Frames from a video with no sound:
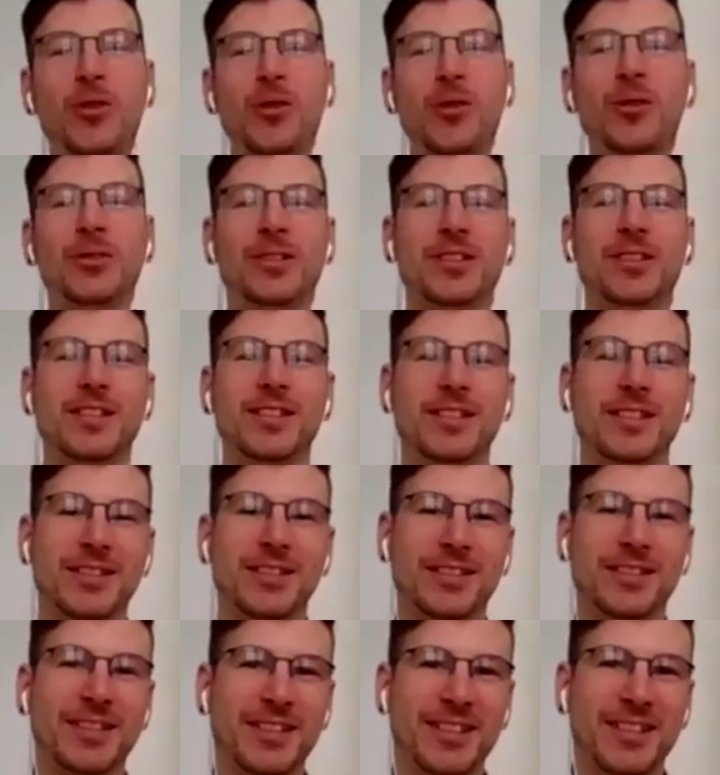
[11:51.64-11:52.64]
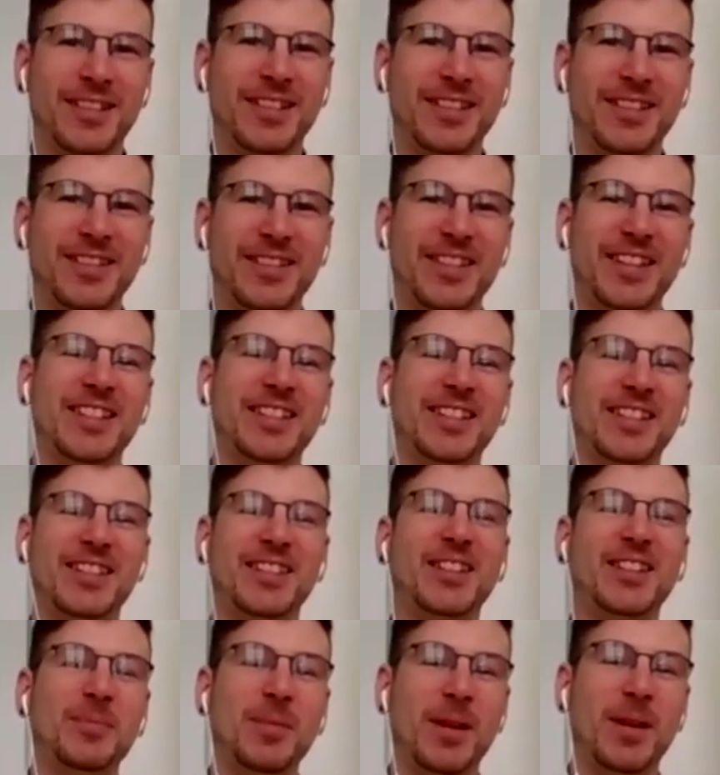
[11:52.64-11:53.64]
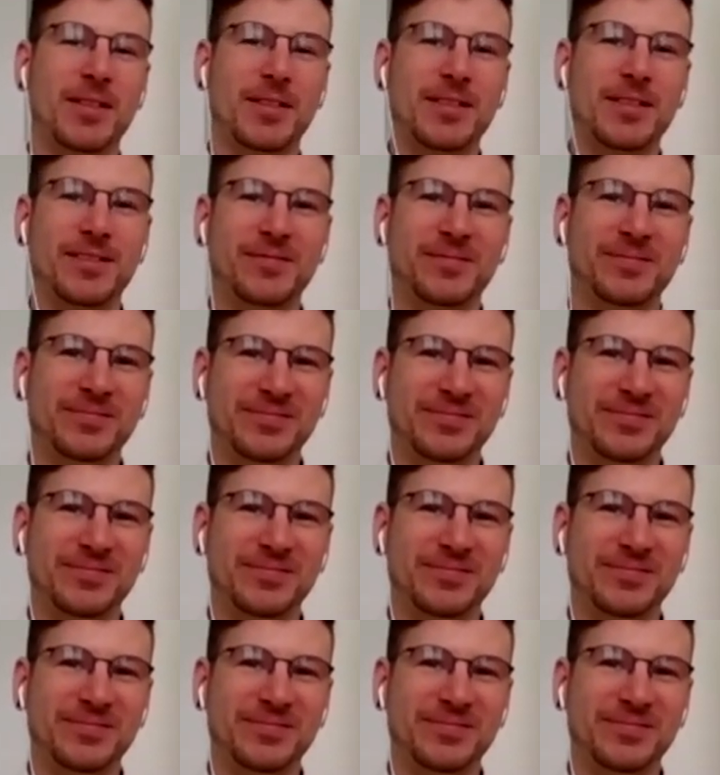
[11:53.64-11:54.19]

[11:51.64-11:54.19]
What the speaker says: course, it's 6 months.